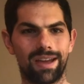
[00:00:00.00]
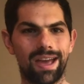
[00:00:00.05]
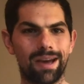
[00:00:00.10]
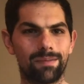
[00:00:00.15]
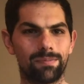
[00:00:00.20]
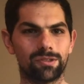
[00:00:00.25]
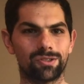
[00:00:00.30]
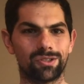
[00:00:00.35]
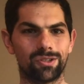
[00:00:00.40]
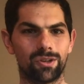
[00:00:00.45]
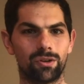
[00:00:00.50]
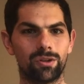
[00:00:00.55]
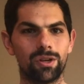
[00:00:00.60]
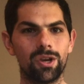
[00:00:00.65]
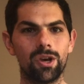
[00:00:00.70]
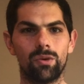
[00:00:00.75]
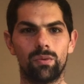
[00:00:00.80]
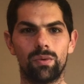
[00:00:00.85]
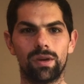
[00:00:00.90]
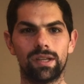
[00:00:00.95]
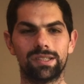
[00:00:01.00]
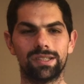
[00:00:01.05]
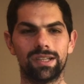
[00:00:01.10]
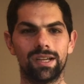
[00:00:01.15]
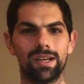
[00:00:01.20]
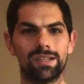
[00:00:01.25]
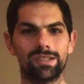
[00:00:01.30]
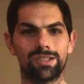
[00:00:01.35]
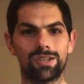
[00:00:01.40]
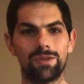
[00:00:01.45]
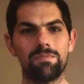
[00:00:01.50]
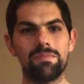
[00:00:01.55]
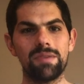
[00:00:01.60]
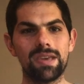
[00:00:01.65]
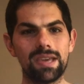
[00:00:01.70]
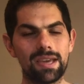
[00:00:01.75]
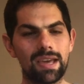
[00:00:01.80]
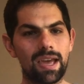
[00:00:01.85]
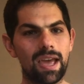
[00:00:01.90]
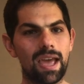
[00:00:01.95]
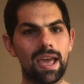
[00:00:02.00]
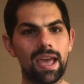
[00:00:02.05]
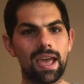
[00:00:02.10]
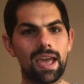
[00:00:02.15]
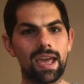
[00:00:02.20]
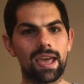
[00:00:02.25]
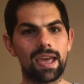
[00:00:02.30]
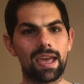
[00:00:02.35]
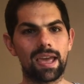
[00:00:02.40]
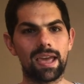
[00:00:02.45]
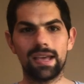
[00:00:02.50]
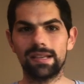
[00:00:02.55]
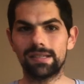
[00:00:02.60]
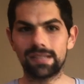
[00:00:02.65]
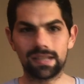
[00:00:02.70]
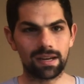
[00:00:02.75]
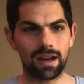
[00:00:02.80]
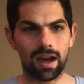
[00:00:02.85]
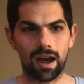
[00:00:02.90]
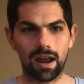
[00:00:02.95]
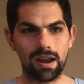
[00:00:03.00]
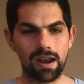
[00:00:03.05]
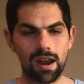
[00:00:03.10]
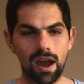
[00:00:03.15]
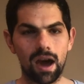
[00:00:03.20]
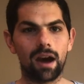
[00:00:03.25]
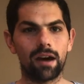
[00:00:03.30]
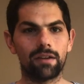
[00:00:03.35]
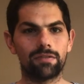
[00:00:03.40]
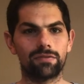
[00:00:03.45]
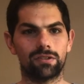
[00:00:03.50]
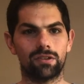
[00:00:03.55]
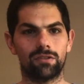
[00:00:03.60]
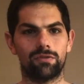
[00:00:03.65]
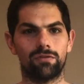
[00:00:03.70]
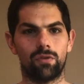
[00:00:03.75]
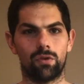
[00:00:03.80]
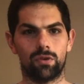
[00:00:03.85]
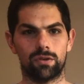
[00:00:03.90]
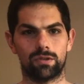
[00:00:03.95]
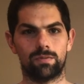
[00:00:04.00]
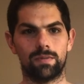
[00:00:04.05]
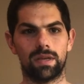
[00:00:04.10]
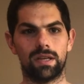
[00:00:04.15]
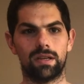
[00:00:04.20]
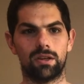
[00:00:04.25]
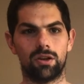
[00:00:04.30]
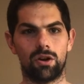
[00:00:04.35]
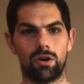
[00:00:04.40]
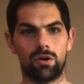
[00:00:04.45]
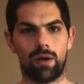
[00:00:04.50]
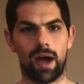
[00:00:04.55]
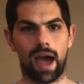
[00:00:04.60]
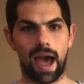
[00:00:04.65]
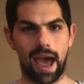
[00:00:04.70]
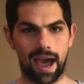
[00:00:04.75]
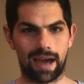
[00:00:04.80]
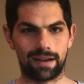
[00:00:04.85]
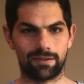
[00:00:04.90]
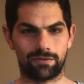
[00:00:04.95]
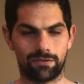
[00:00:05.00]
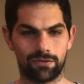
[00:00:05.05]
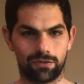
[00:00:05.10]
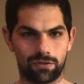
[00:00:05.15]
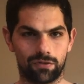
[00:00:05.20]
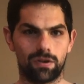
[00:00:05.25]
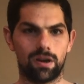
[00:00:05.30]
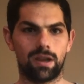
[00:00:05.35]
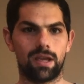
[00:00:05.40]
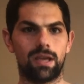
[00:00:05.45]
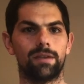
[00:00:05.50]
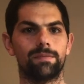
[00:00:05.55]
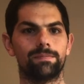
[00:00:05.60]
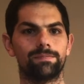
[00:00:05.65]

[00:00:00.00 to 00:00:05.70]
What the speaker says: episode, which to me isn't enough to force me to go ad-free.